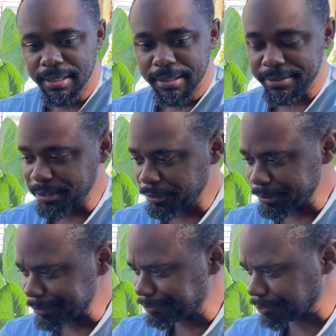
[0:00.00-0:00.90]

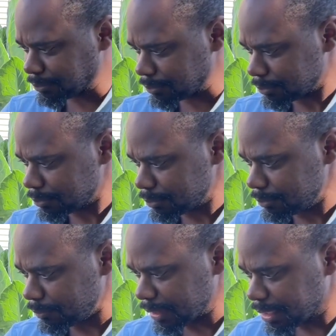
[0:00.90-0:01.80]
So
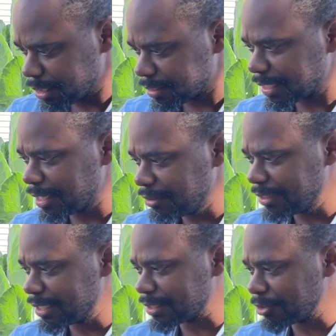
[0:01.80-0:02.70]
the thing you
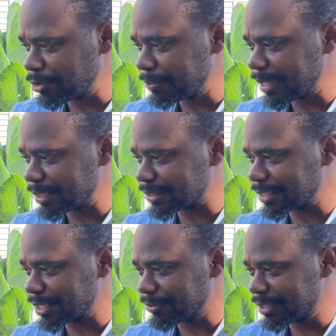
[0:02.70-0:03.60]
need to know about
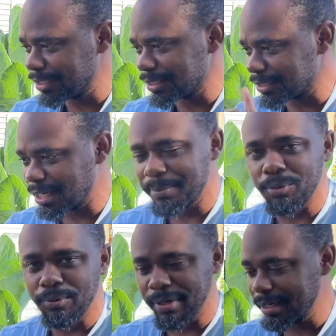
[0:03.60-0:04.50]
celery is, number
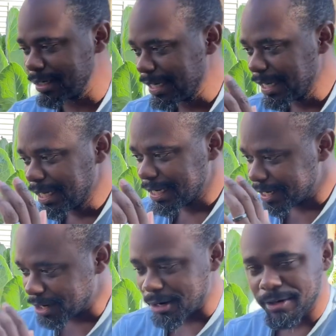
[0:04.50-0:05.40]
one, they
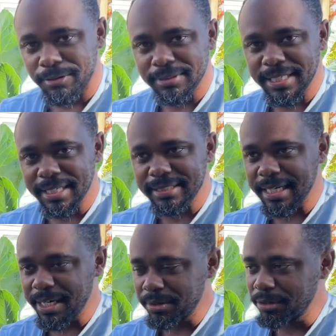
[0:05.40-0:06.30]
are going to take
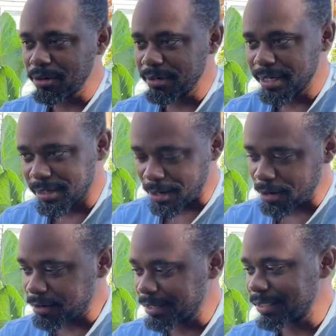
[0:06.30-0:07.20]
time to grow. They
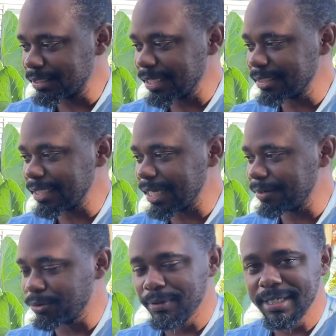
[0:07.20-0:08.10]
are going to take time
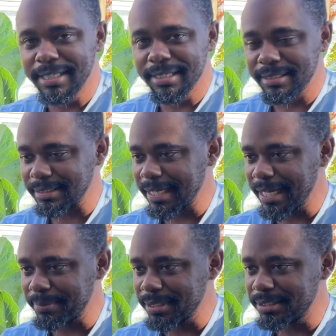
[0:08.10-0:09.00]
to really get
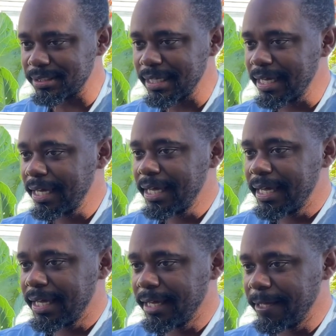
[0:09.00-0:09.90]
established,
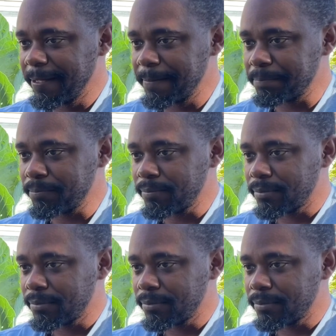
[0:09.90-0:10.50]
and